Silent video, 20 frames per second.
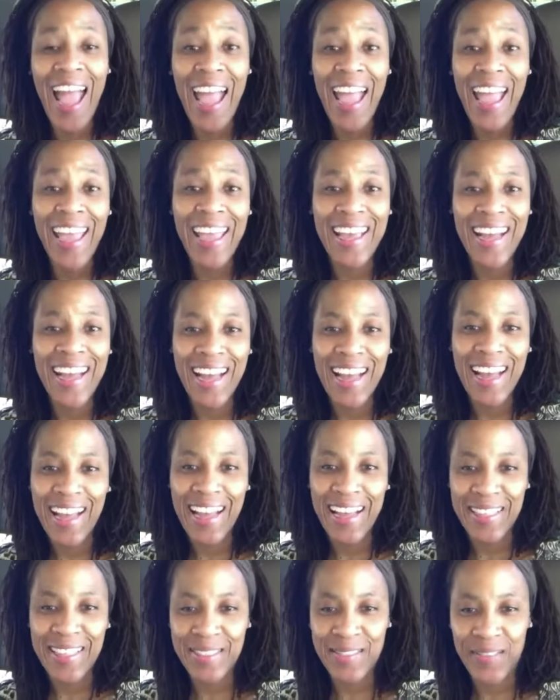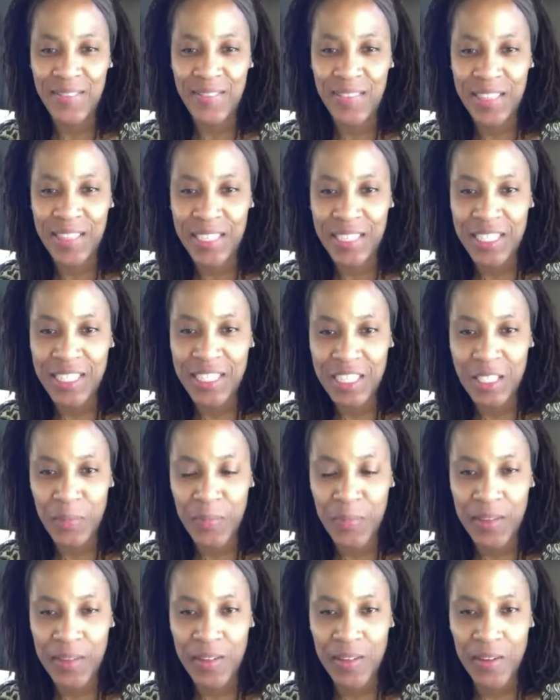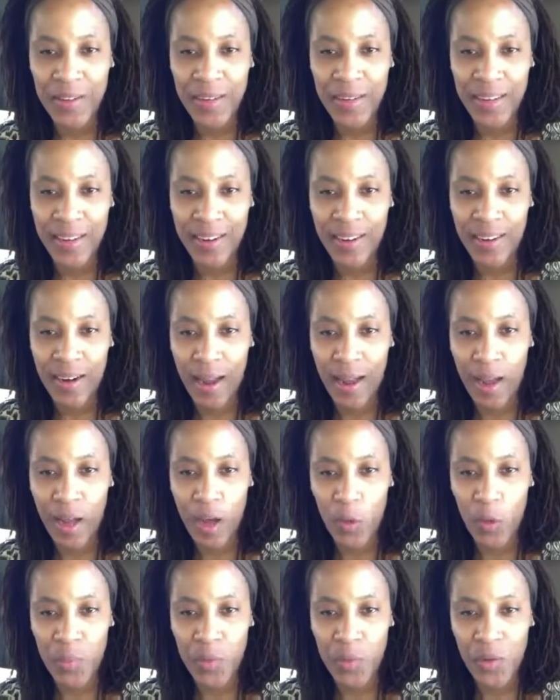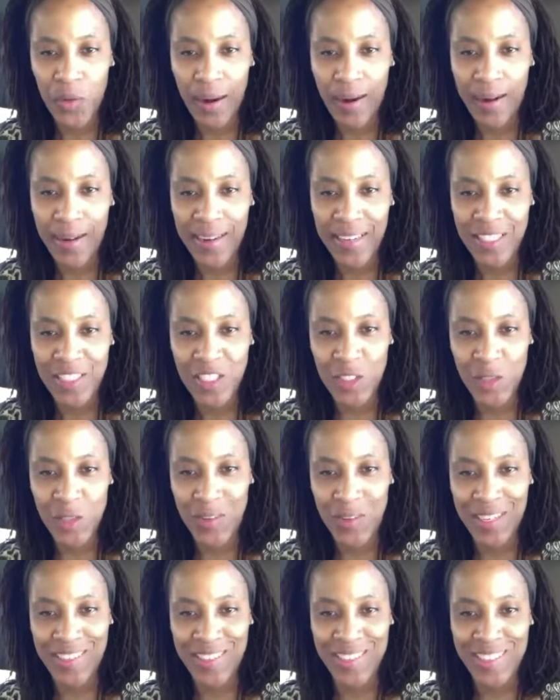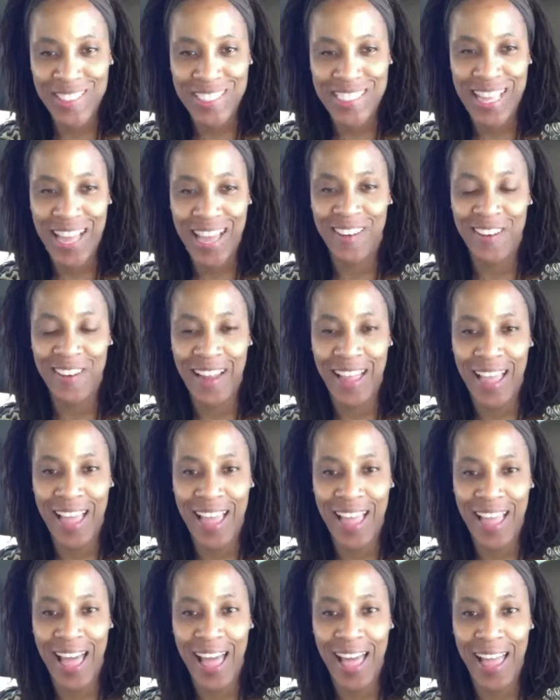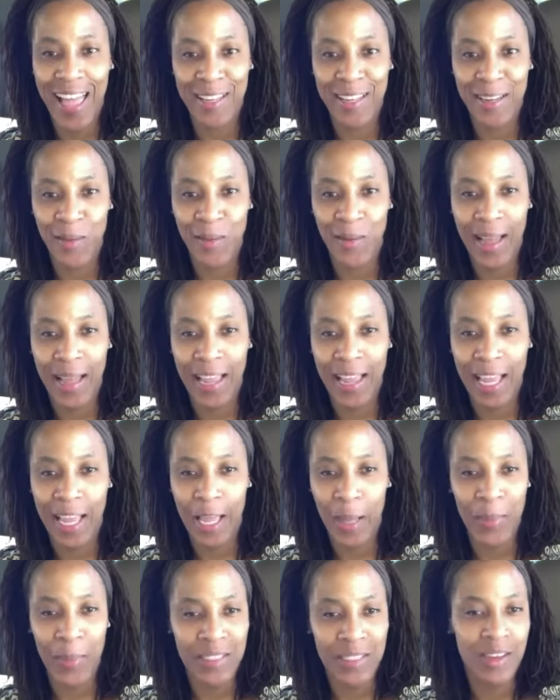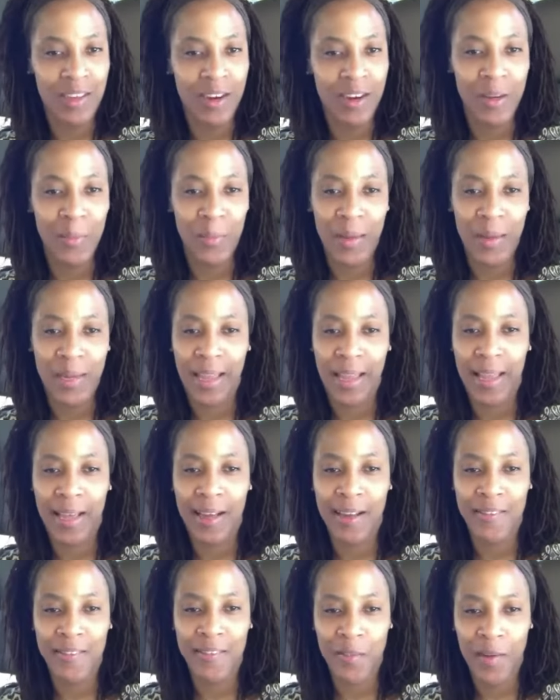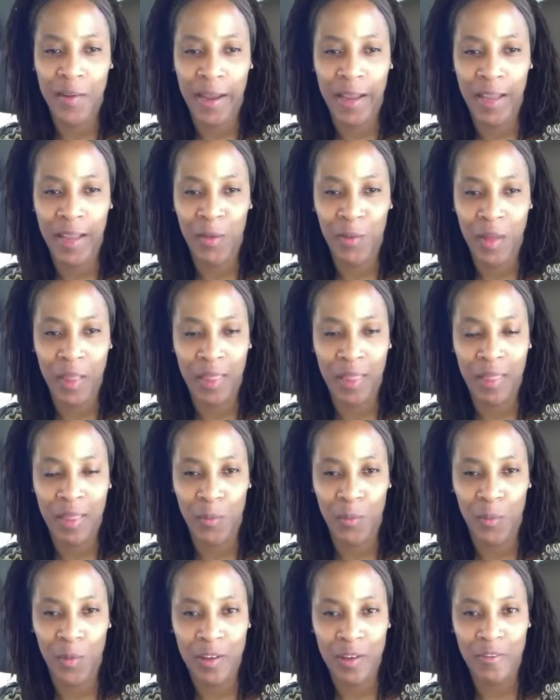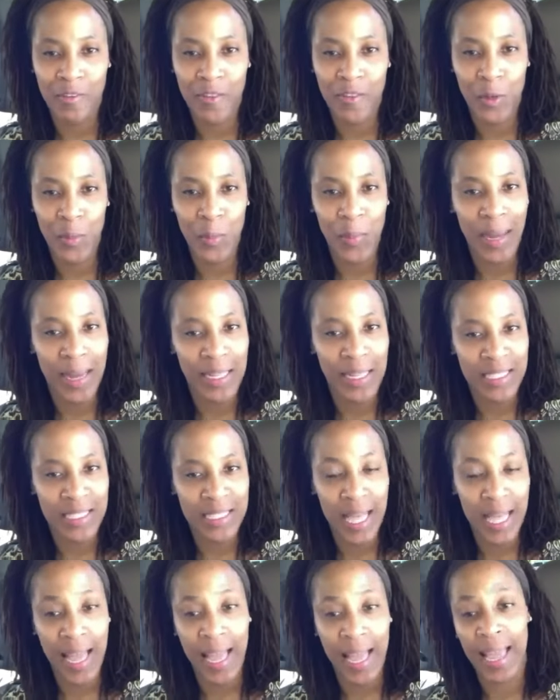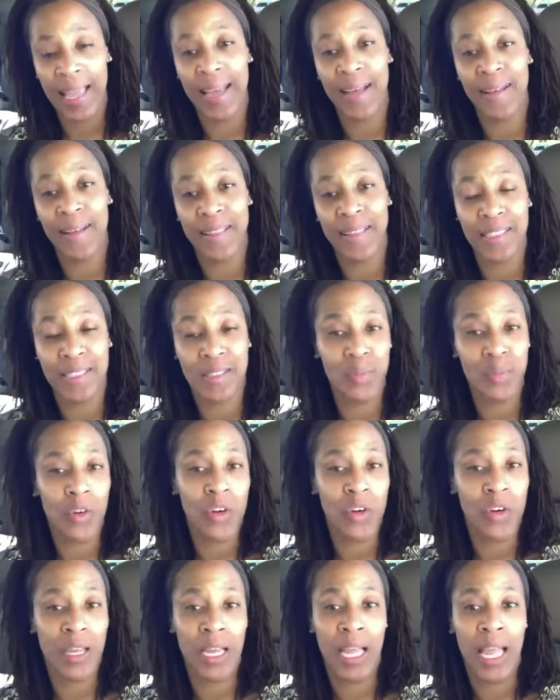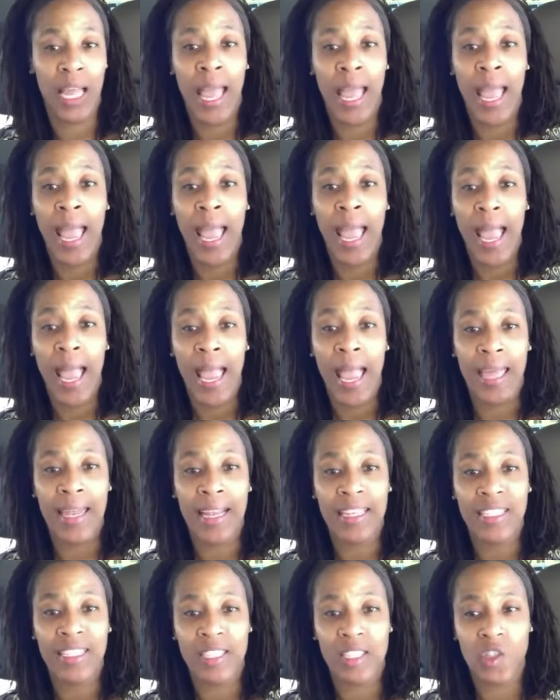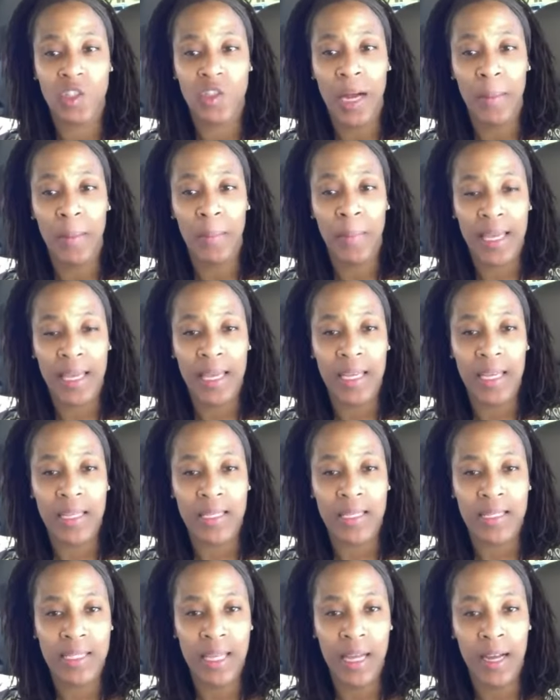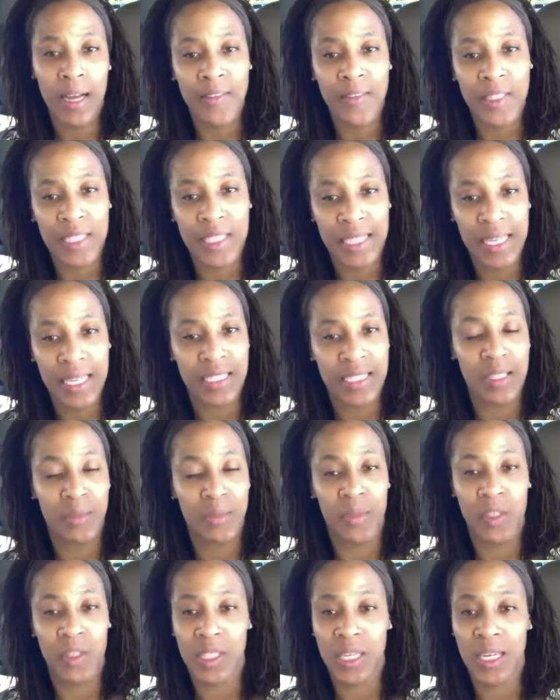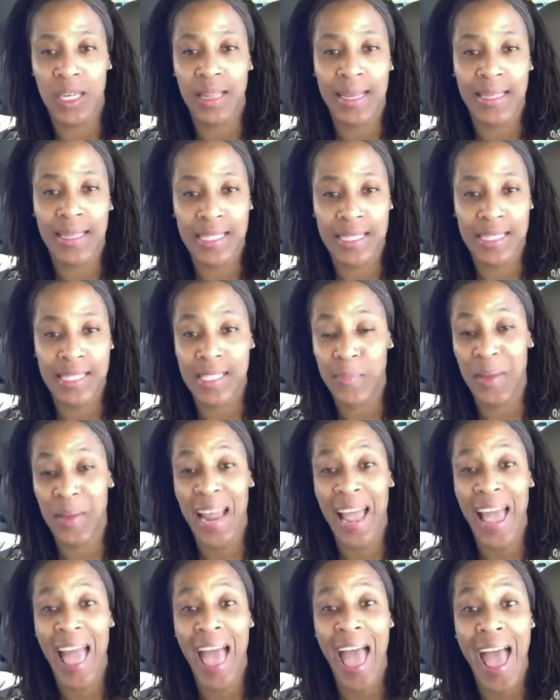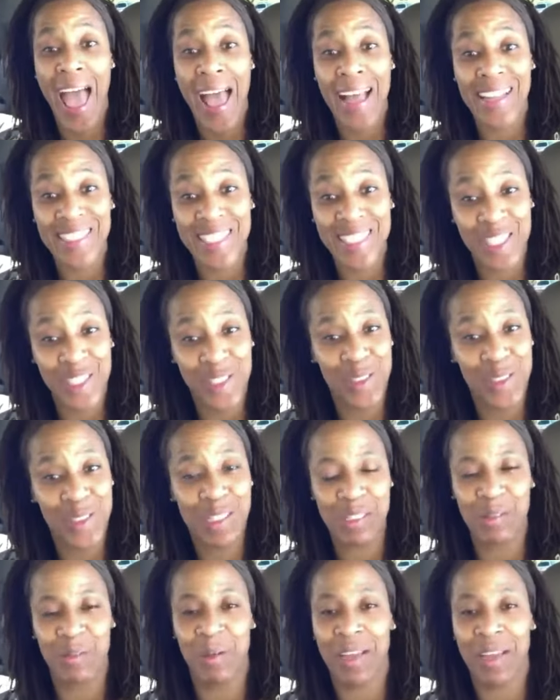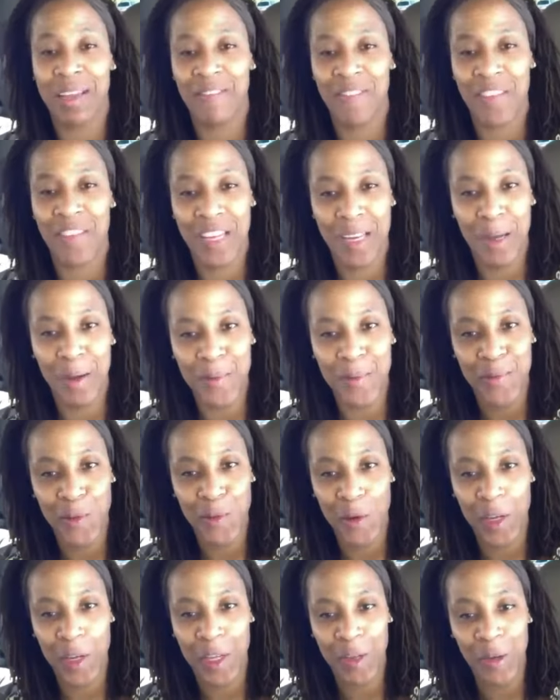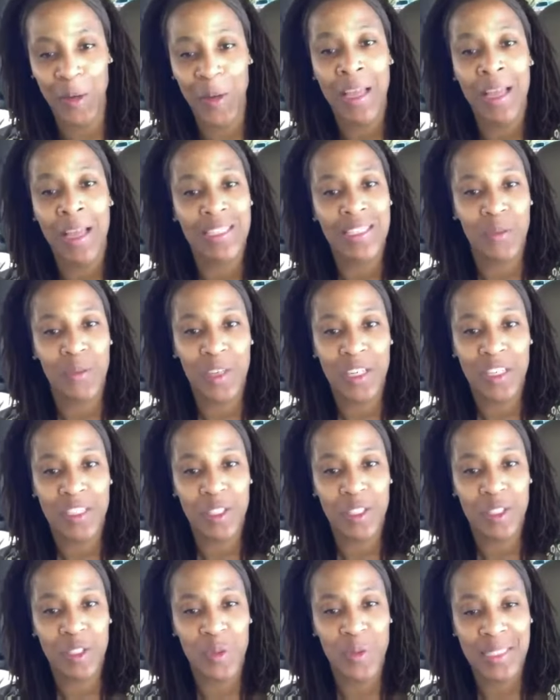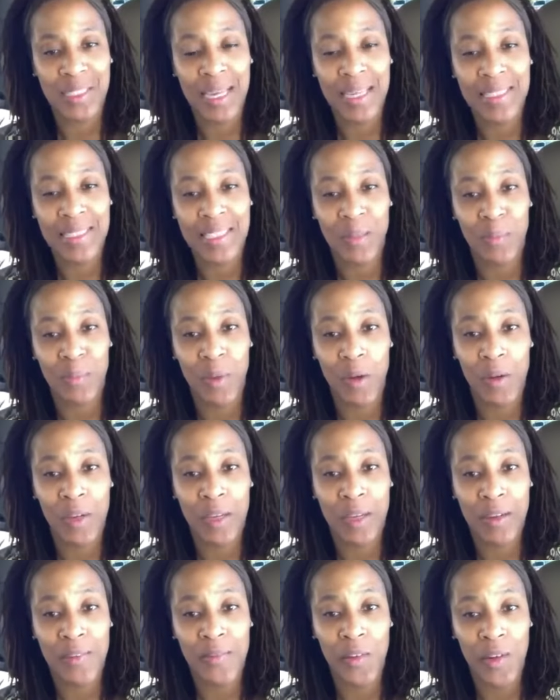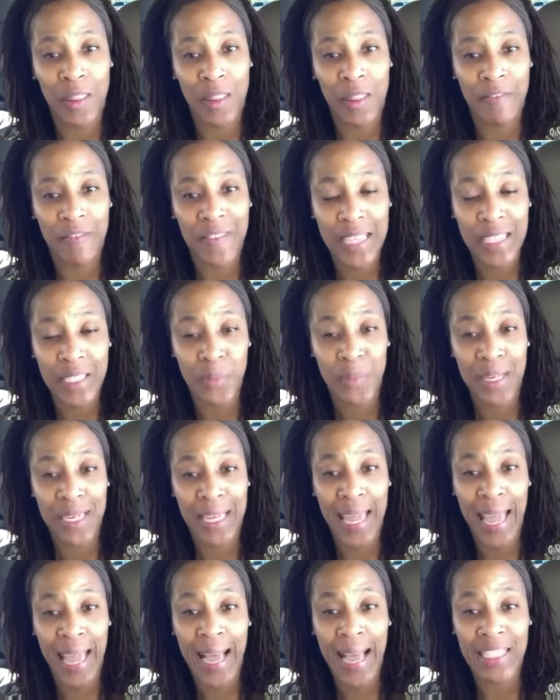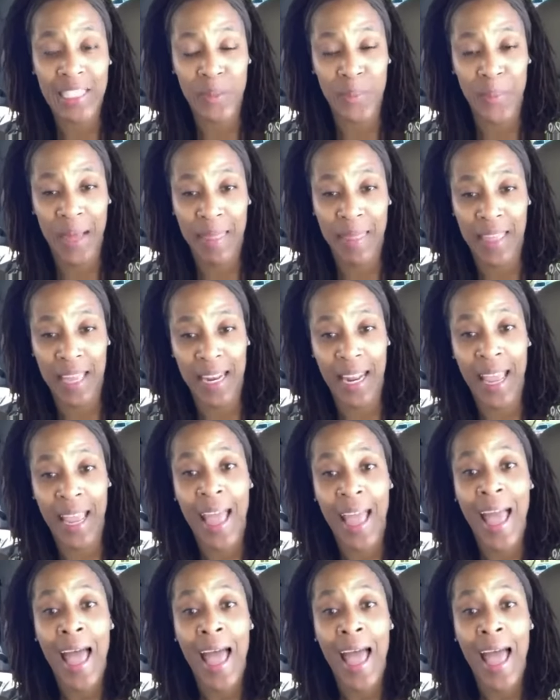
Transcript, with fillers: Hey guys, Felicia Miller here. I hope you are enjoying your Saturday. I know I am. I started my day off great with the wonderful Mindset Hangout this morning, and I just dropped my kids off to dance and music lessons, but I had to shoot this quick video for you. I wanted to do a testimonial for the Facebook Cash Method.